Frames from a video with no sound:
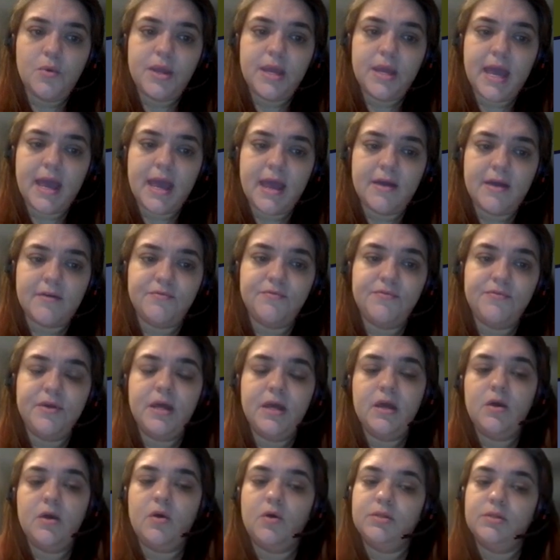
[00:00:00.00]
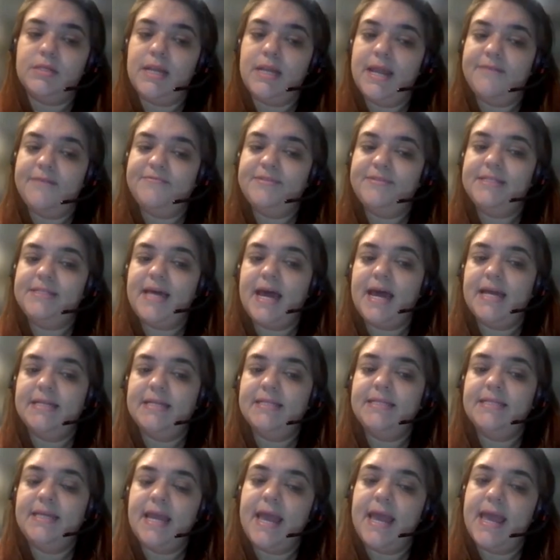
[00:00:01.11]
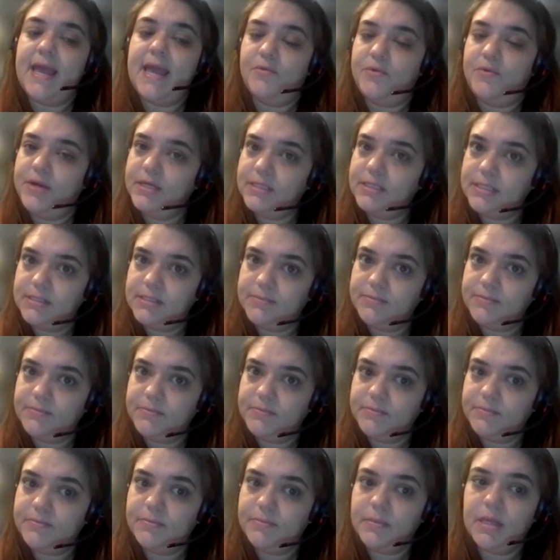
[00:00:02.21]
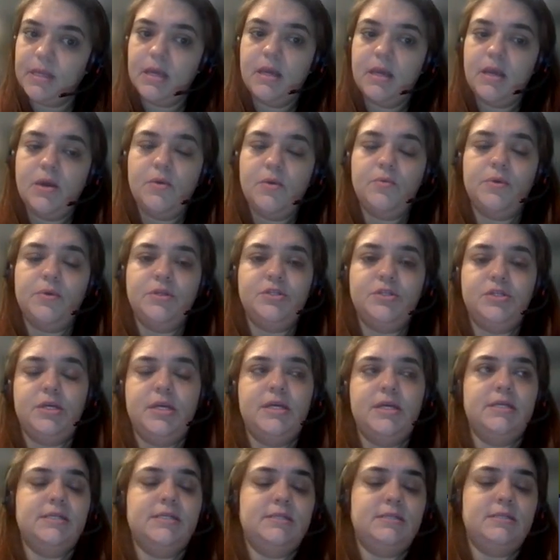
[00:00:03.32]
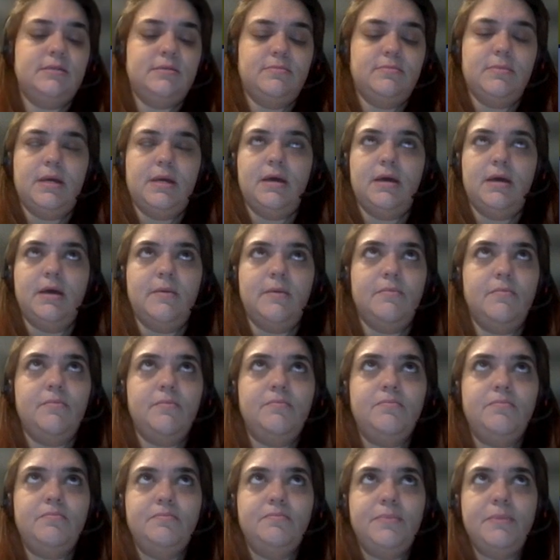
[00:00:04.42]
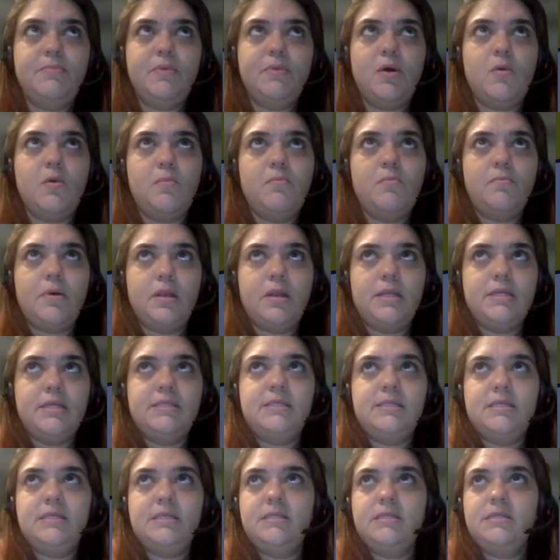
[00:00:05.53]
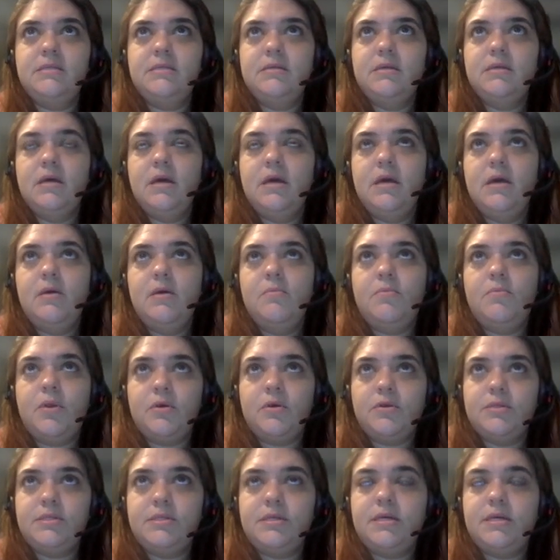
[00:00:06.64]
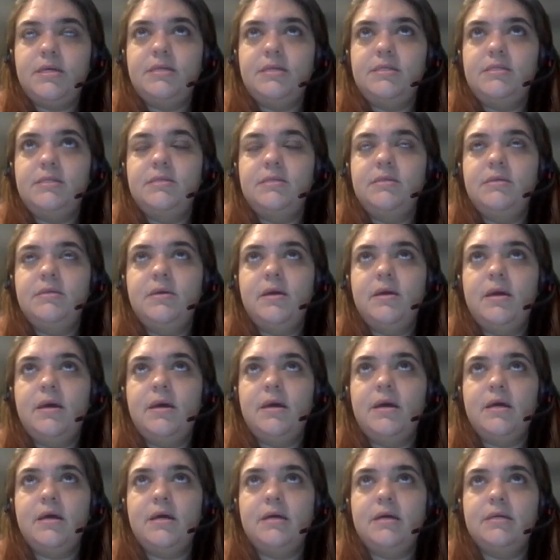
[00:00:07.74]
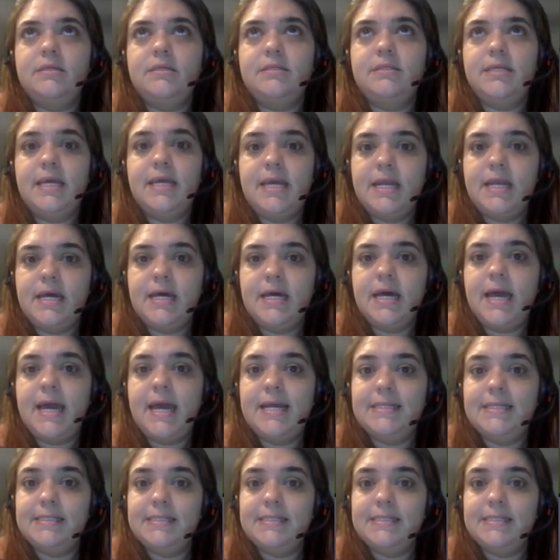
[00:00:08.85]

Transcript: we have on the left side the areas, which is people, policies, process, data,